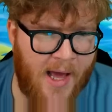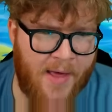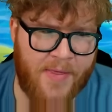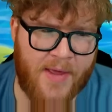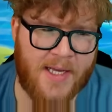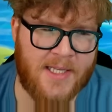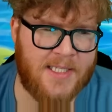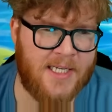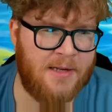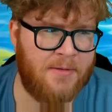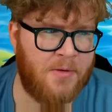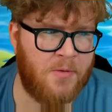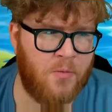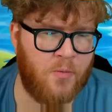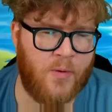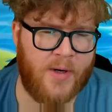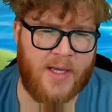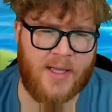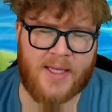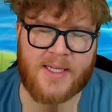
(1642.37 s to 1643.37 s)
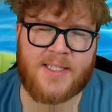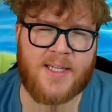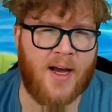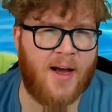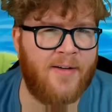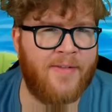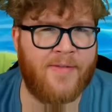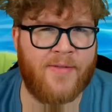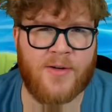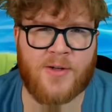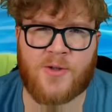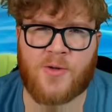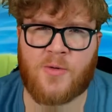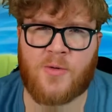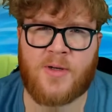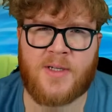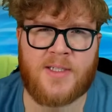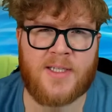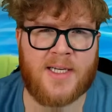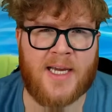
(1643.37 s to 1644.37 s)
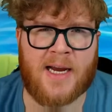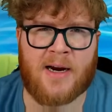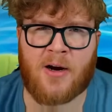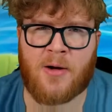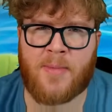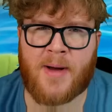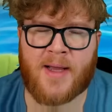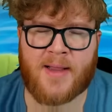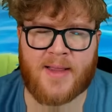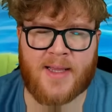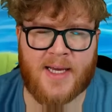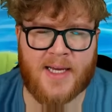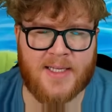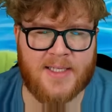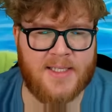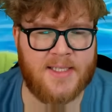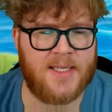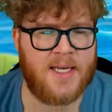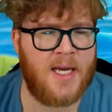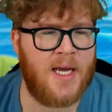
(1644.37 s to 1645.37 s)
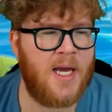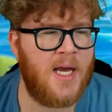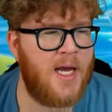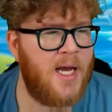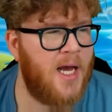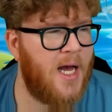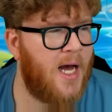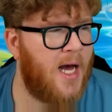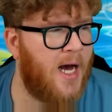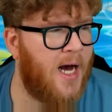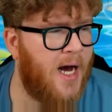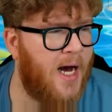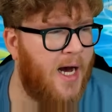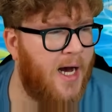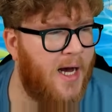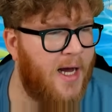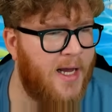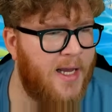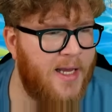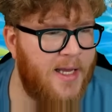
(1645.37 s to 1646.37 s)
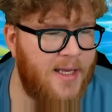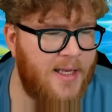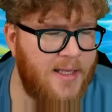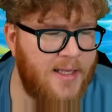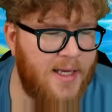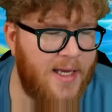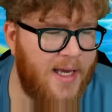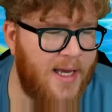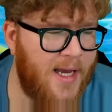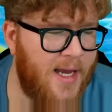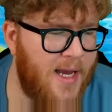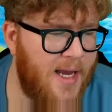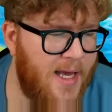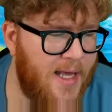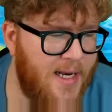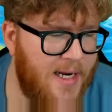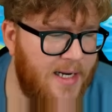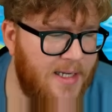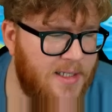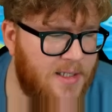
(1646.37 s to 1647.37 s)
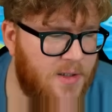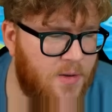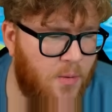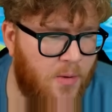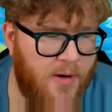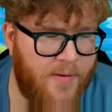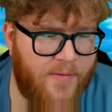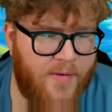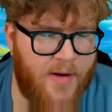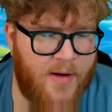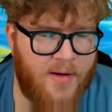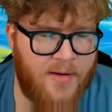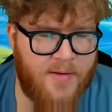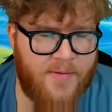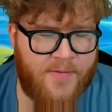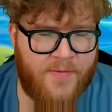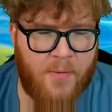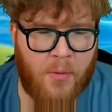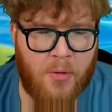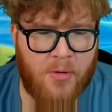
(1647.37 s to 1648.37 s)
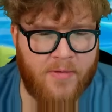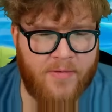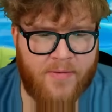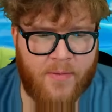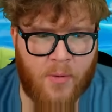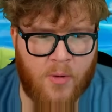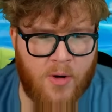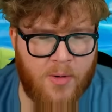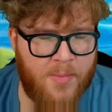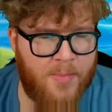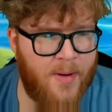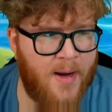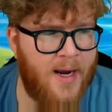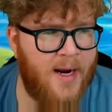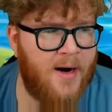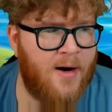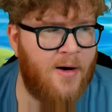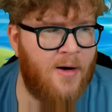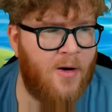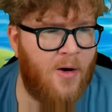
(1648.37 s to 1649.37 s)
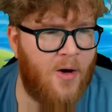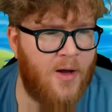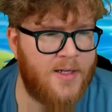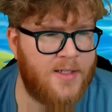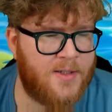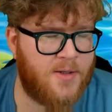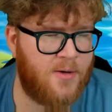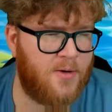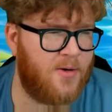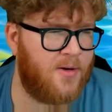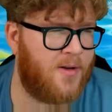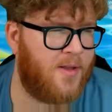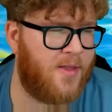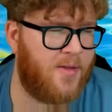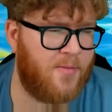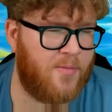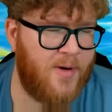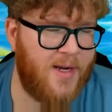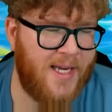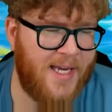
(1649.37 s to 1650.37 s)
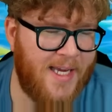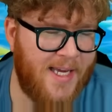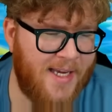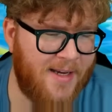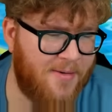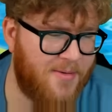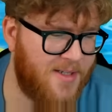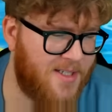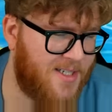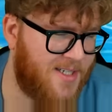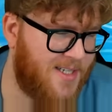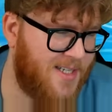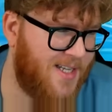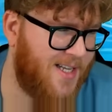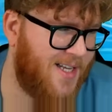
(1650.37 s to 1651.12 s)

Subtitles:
think it's going to be really tough for Druid to care about this. It is sort of a 4/4 bear on turn 3, which